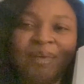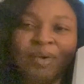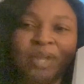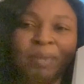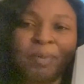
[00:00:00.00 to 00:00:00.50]

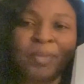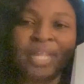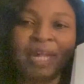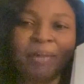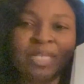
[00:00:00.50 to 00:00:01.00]
I'm going to pull
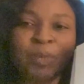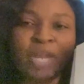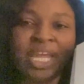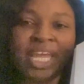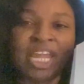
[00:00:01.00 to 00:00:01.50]
it up because I
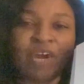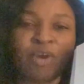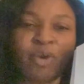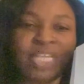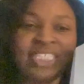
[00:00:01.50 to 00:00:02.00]
want to get it
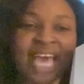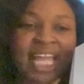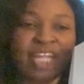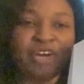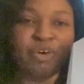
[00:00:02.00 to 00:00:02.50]

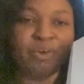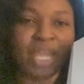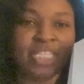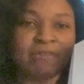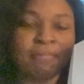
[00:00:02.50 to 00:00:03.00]
exactly
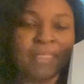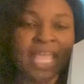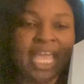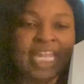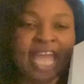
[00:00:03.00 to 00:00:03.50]
correct.
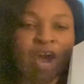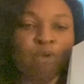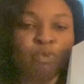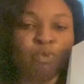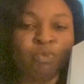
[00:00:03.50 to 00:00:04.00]

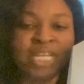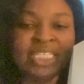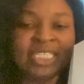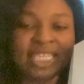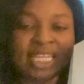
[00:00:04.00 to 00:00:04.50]
Now,
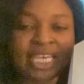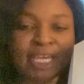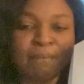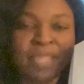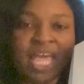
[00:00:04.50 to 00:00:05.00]

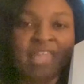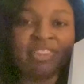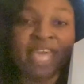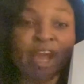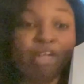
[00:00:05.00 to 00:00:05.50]
recently,
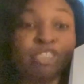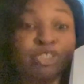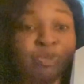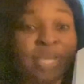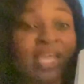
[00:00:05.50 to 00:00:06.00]
they are
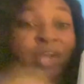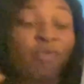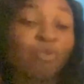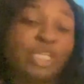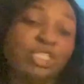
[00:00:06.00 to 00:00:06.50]
doing
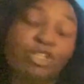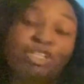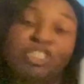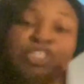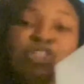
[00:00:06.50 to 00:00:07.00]

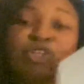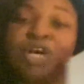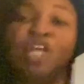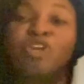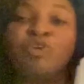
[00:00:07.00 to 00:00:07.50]
research. The
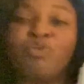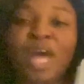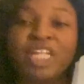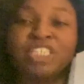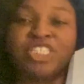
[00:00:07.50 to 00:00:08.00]

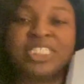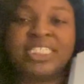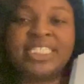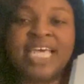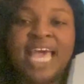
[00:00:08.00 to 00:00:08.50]

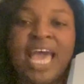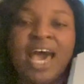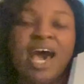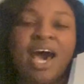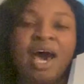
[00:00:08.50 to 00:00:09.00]
neurologists
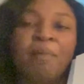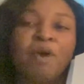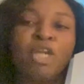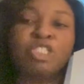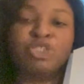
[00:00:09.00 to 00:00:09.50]

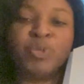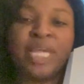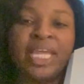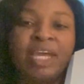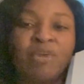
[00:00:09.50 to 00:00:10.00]
are
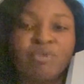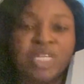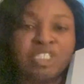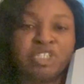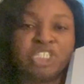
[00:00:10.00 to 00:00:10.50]
doing
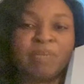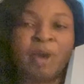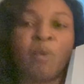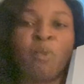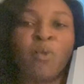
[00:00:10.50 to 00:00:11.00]
research
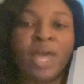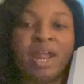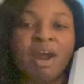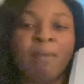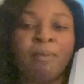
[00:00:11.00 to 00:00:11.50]
about what
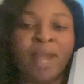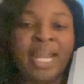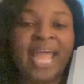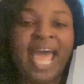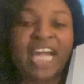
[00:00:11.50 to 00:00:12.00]
our
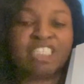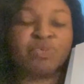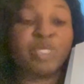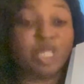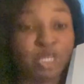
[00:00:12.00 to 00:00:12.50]
brain
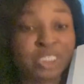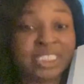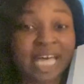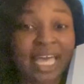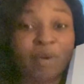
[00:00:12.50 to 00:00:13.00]
actually
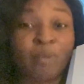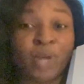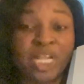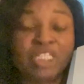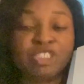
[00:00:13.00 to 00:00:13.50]
looks like
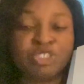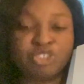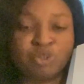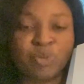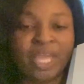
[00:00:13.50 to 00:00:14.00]
when it's
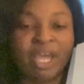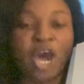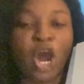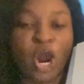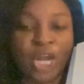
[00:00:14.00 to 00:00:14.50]
doing
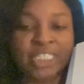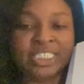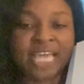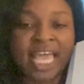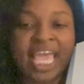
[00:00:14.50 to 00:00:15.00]

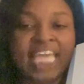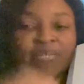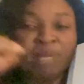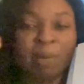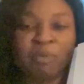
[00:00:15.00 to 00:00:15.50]
art.
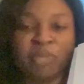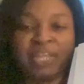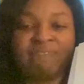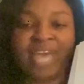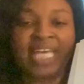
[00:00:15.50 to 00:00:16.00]
It's become
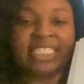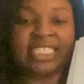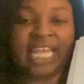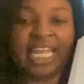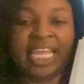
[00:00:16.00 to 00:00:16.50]
really
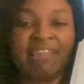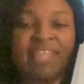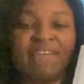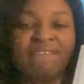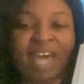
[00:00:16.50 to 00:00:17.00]
fascinating, and
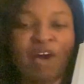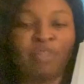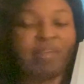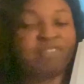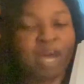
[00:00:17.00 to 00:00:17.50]
they've
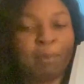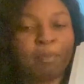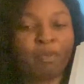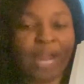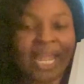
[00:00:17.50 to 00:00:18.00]
done
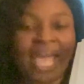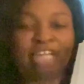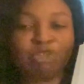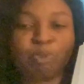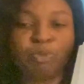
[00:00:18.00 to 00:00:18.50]

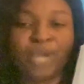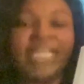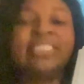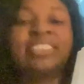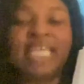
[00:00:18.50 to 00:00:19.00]
actual
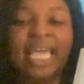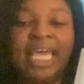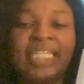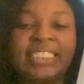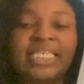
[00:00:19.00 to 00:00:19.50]
brain
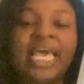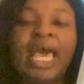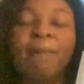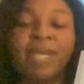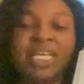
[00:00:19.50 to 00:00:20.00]
scans,
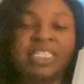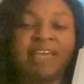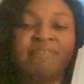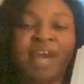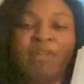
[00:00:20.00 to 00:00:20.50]
because
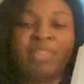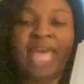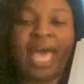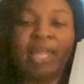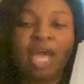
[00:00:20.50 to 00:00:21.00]
they found
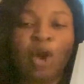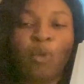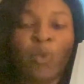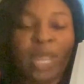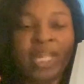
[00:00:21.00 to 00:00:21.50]
that
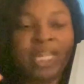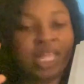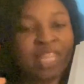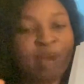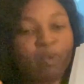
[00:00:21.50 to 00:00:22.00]
when
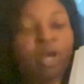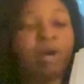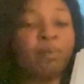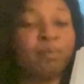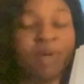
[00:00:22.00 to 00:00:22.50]
they were